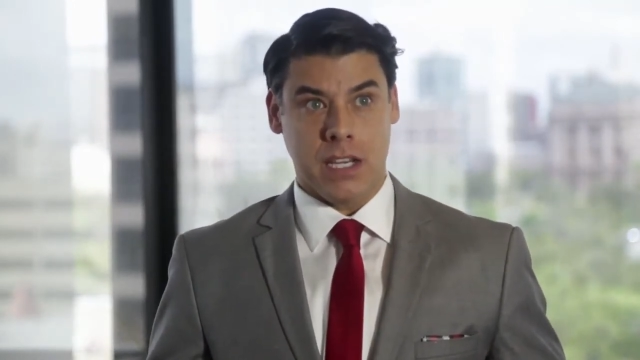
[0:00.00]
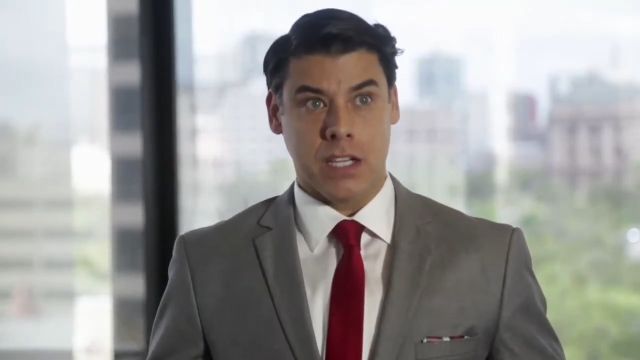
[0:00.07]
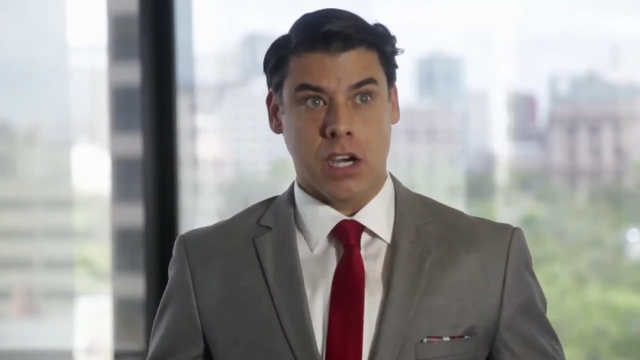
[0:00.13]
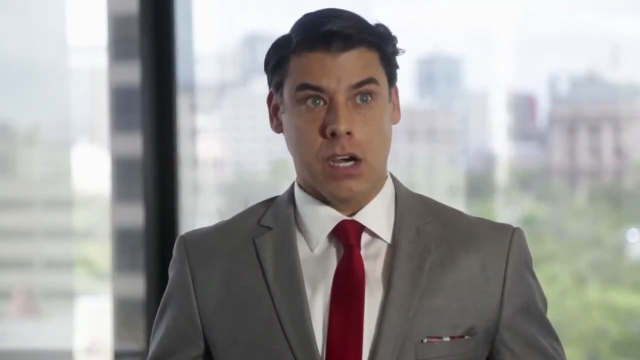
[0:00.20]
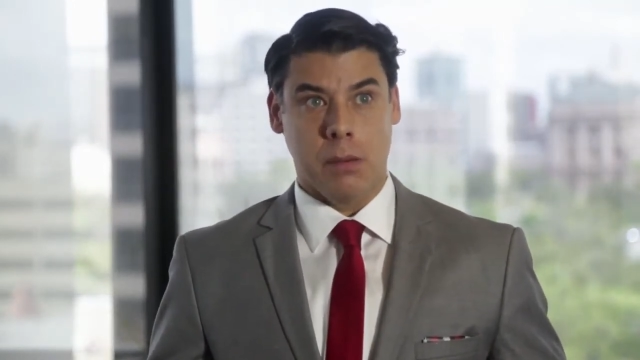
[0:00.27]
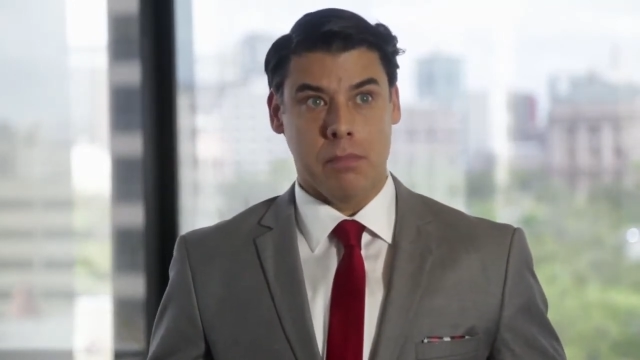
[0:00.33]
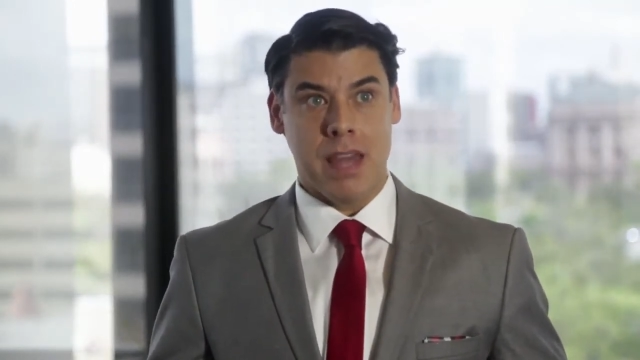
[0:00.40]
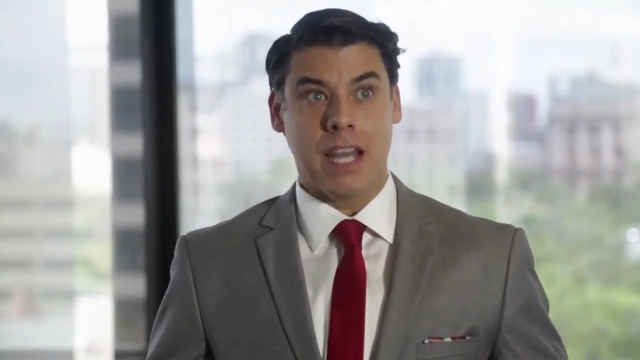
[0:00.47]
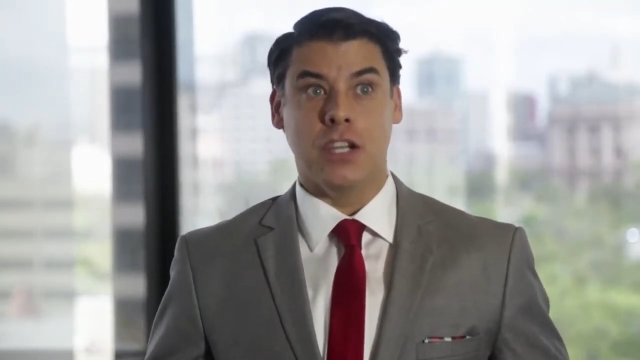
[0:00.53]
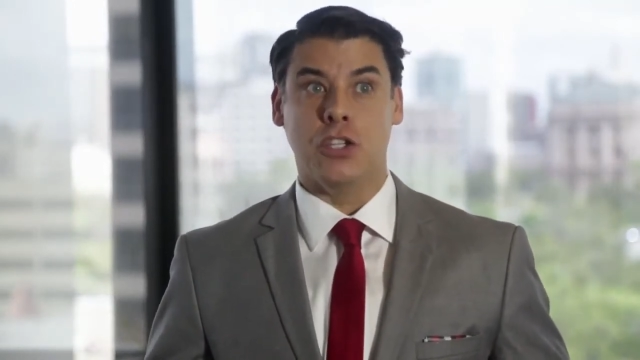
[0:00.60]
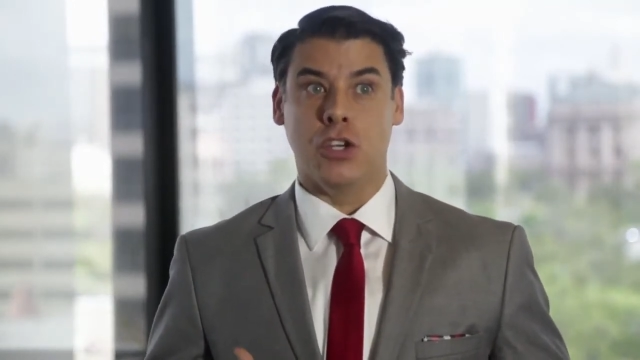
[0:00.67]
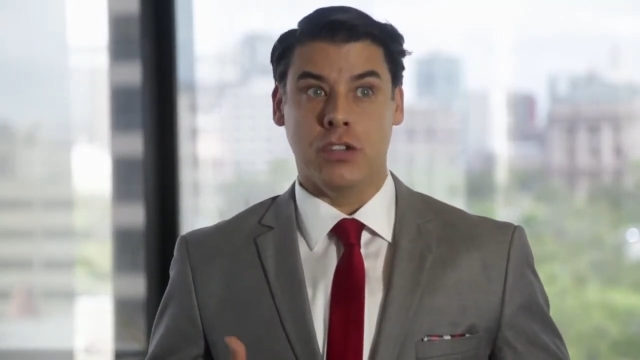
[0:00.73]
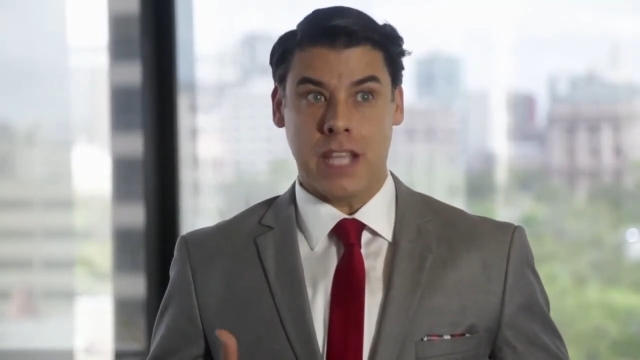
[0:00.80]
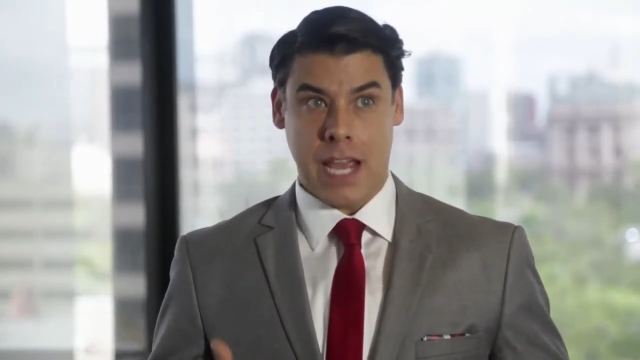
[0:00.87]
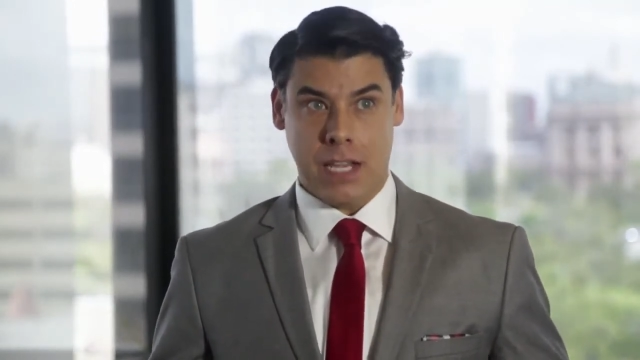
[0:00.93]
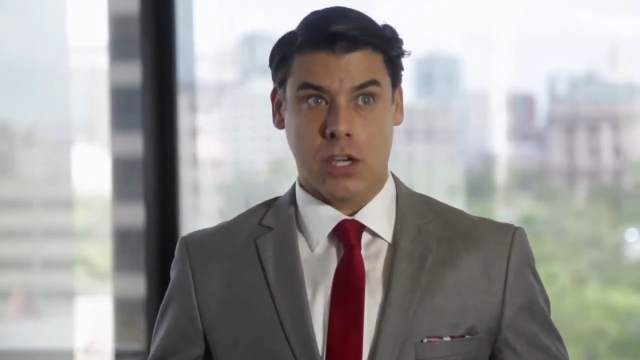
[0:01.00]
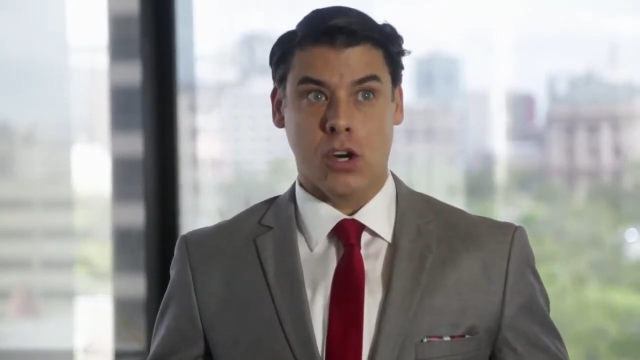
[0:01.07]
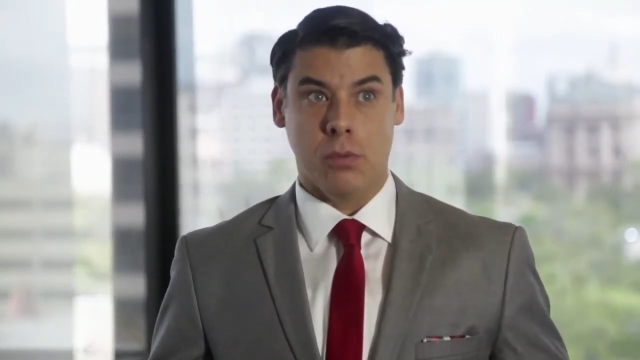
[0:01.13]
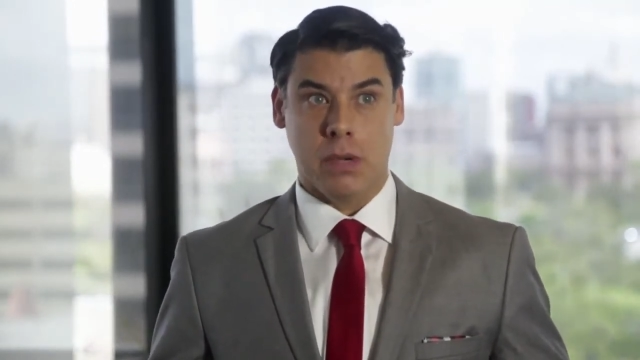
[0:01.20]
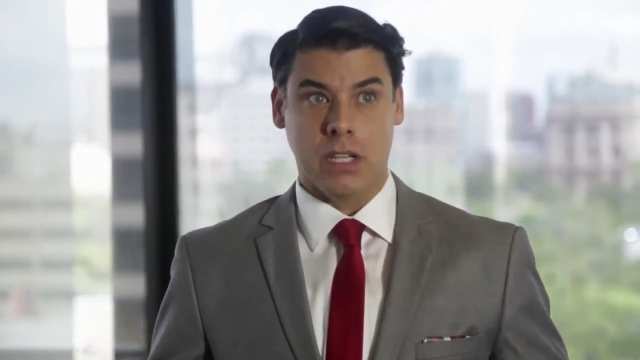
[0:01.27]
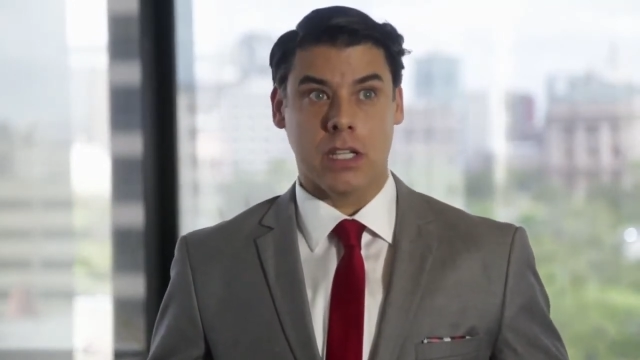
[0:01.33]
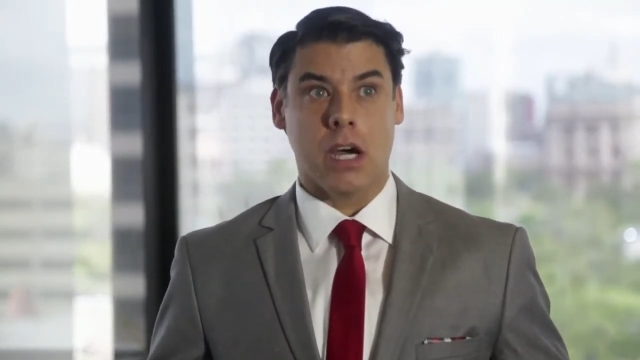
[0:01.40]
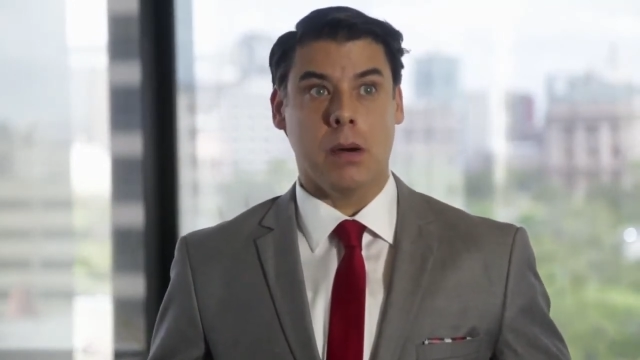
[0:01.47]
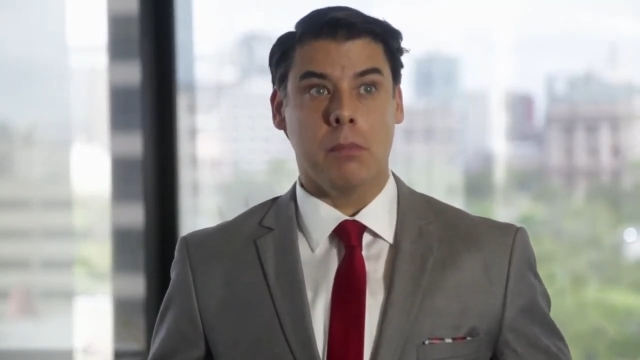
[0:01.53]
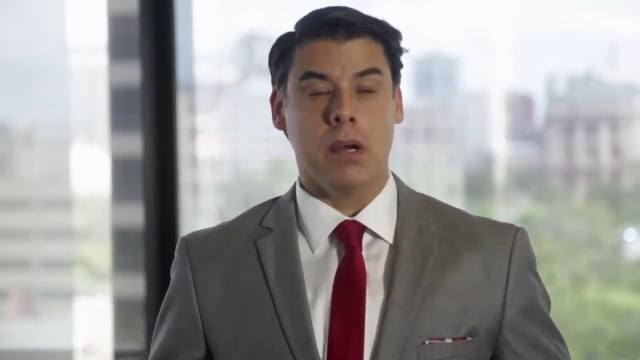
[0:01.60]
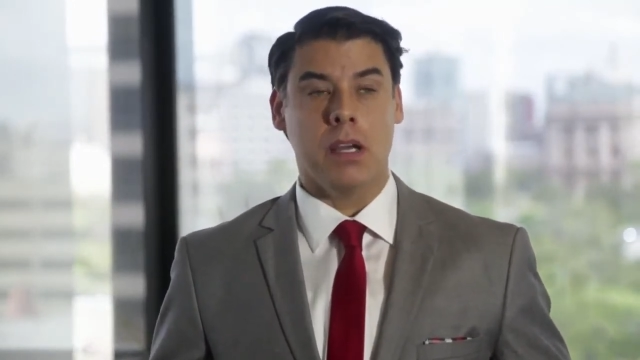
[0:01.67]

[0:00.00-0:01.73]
income. That is your take-home income.